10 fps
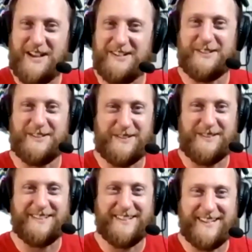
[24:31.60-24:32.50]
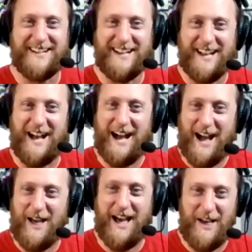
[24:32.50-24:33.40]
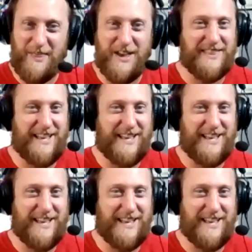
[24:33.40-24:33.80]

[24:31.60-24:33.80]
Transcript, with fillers: uh, that's just. I, I, I, I,